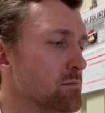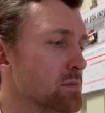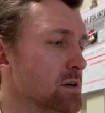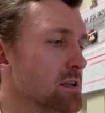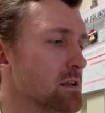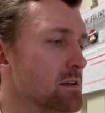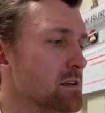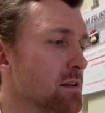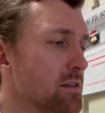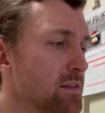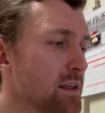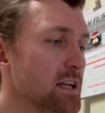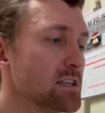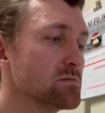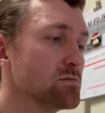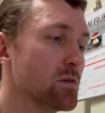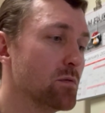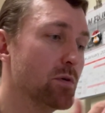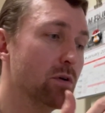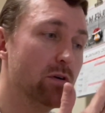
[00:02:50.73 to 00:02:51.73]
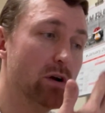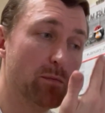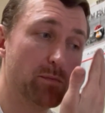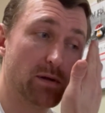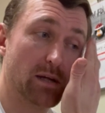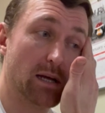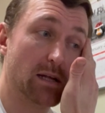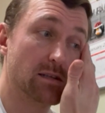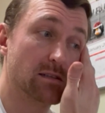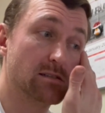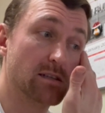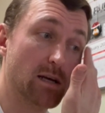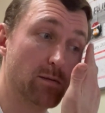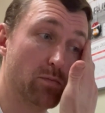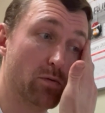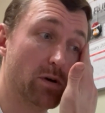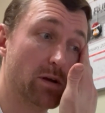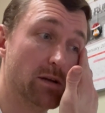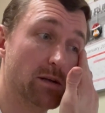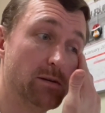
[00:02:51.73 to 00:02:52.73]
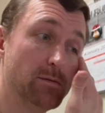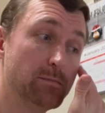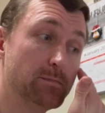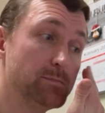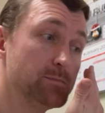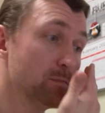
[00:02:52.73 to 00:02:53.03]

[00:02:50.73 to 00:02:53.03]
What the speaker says: but that's what we were up against, I pointed.